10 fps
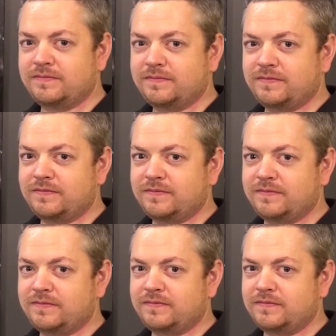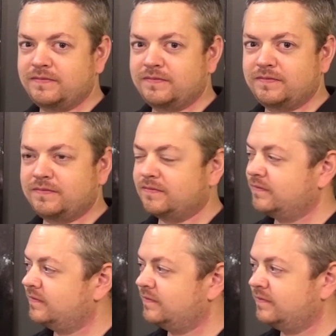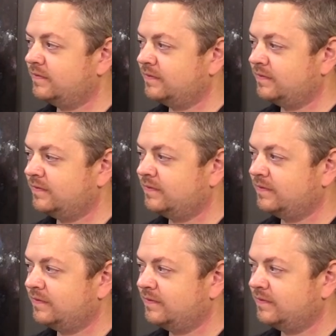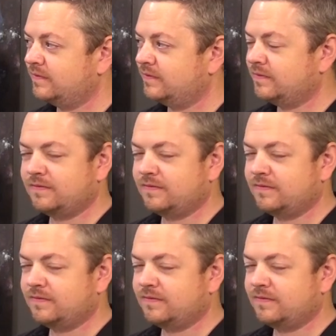(not speaking)